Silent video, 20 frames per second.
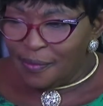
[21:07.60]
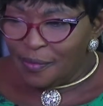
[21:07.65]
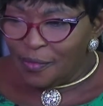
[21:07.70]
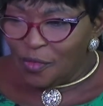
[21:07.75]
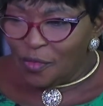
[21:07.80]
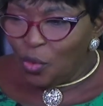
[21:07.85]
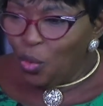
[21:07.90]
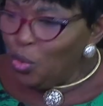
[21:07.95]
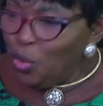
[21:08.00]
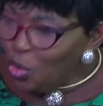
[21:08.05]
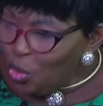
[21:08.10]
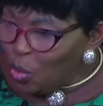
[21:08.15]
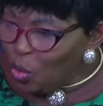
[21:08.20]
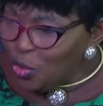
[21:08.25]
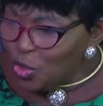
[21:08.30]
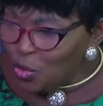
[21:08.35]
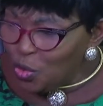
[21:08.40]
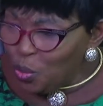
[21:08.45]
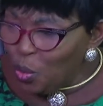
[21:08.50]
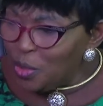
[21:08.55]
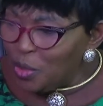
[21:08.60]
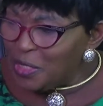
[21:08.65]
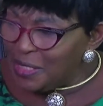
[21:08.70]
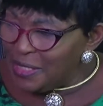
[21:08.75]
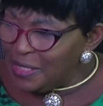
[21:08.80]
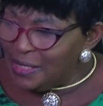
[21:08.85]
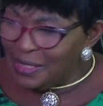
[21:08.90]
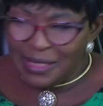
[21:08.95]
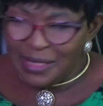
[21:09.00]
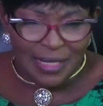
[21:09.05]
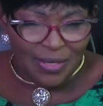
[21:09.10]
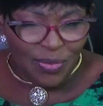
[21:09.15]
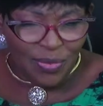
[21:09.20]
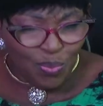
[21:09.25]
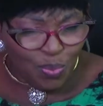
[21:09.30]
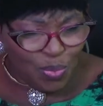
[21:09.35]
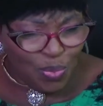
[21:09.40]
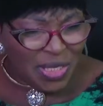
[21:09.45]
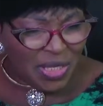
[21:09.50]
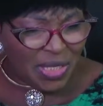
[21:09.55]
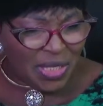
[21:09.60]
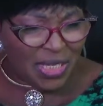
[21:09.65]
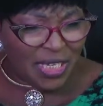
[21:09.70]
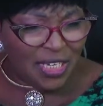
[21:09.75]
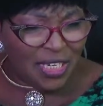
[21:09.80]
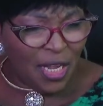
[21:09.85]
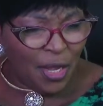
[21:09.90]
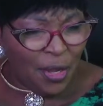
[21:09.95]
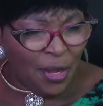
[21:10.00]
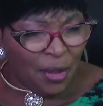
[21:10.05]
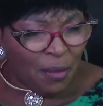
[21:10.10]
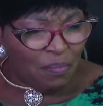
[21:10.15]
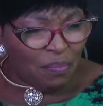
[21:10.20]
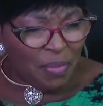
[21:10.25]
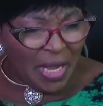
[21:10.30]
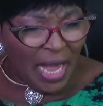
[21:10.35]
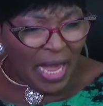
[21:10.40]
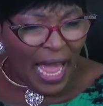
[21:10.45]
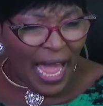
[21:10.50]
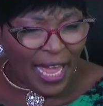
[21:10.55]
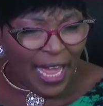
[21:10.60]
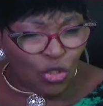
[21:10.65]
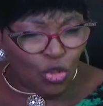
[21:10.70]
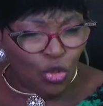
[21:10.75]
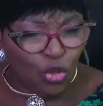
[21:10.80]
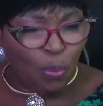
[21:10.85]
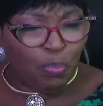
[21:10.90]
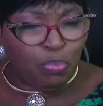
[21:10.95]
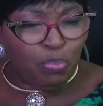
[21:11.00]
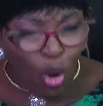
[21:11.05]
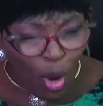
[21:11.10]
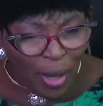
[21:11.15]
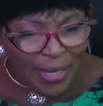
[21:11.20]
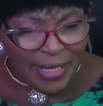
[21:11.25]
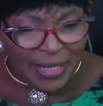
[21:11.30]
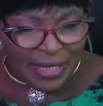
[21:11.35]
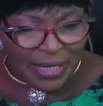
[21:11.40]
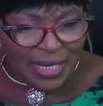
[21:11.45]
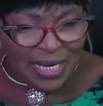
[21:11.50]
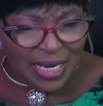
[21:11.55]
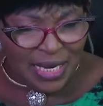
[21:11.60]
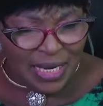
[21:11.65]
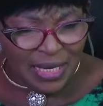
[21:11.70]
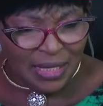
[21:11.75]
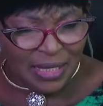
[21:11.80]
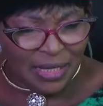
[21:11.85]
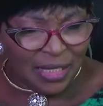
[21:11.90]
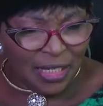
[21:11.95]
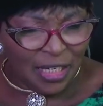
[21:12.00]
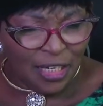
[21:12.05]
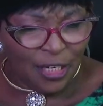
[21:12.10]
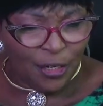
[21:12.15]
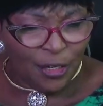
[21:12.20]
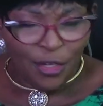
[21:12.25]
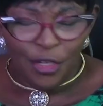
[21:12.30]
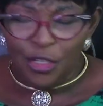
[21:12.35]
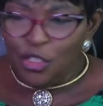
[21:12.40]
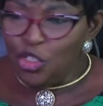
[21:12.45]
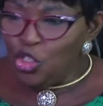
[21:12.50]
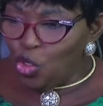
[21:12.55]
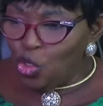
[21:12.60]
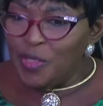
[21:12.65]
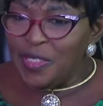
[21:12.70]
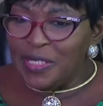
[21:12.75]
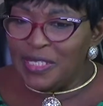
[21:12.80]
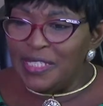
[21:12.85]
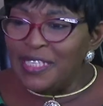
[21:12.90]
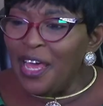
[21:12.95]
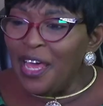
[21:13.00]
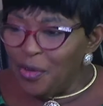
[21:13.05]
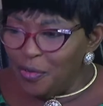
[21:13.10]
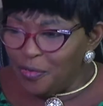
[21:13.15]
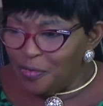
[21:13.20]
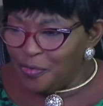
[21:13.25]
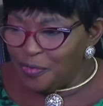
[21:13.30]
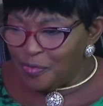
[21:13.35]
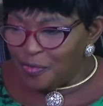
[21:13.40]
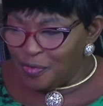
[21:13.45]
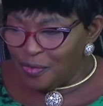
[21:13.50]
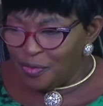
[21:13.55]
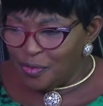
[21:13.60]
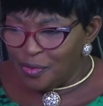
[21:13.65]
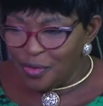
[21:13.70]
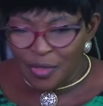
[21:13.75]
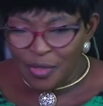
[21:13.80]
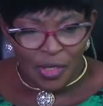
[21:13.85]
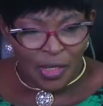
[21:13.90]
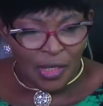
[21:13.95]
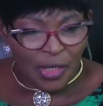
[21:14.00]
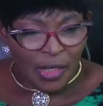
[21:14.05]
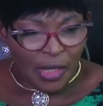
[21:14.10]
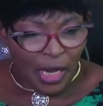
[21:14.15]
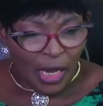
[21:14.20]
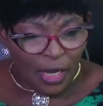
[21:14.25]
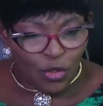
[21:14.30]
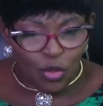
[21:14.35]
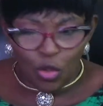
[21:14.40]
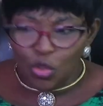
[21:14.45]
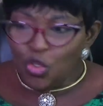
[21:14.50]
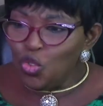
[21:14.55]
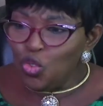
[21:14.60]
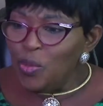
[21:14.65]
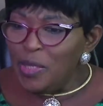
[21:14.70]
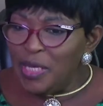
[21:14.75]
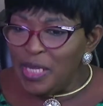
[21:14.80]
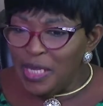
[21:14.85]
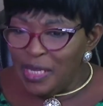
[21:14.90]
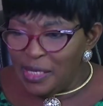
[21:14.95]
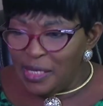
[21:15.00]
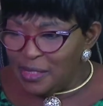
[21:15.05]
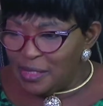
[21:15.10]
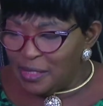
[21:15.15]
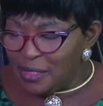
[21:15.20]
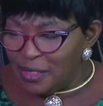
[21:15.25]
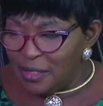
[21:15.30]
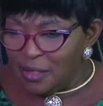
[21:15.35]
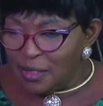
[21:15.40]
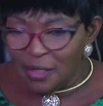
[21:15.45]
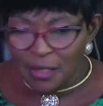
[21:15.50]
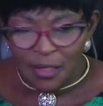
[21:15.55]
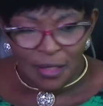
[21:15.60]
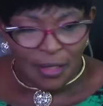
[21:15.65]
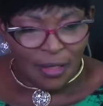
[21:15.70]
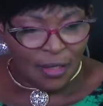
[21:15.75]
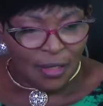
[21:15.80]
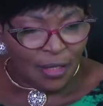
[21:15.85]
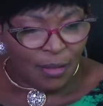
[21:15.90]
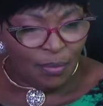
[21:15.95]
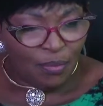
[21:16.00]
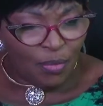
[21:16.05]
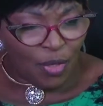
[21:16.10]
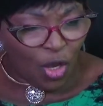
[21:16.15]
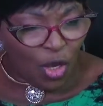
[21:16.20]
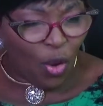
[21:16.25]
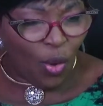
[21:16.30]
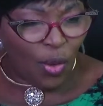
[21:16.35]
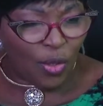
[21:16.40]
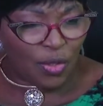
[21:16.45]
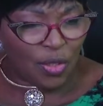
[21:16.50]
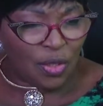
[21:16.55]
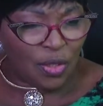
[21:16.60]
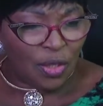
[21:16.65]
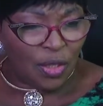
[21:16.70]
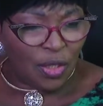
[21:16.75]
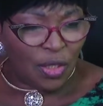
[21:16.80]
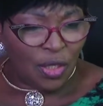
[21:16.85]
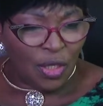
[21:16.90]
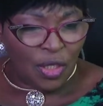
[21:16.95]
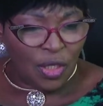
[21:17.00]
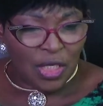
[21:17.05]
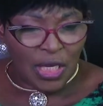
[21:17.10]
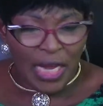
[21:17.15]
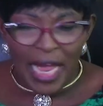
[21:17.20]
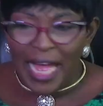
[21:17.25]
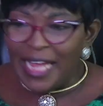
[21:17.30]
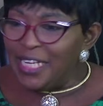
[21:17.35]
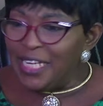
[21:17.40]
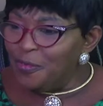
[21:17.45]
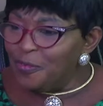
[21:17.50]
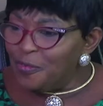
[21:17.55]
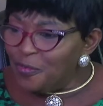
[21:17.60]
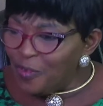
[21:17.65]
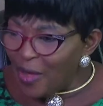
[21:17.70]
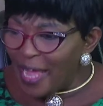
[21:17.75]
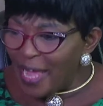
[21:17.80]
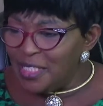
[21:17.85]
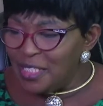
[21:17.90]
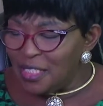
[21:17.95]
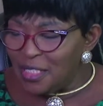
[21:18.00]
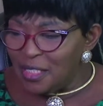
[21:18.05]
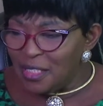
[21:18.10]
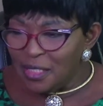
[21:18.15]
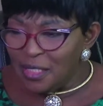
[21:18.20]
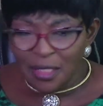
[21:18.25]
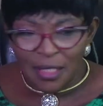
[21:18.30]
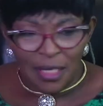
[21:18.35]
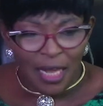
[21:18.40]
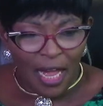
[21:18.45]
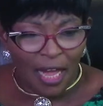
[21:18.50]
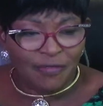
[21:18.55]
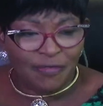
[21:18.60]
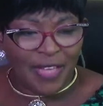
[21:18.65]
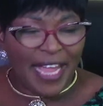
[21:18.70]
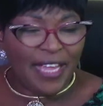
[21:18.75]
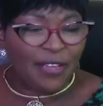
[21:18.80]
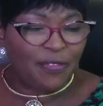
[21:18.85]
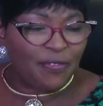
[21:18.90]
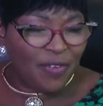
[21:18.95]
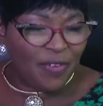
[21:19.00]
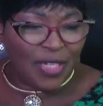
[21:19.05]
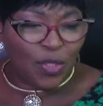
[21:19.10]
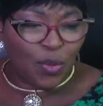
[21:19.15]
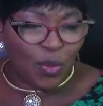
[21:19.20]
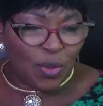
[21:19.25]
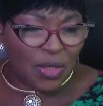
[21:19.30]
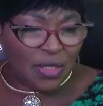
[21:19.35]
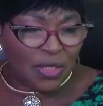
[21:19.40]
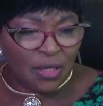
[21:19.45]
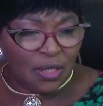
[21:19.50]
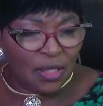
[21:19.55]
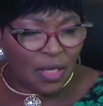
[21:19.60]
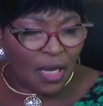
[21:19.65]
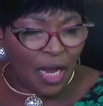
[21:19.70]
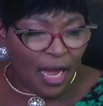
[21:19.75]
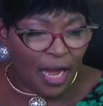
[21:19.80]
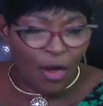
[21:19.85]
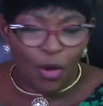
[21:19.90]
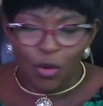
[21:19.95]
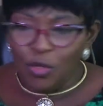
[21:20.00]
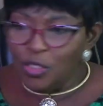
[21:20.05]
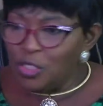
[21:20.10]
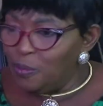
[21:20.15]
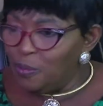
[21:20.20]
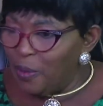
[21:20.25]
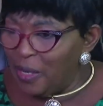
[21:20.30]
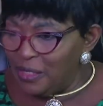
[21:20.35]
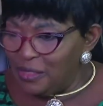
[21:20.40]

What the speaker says: Who knows what is the reason behind you poisoning yourself and your 2 kids because she had a fight, after a fight with her husband?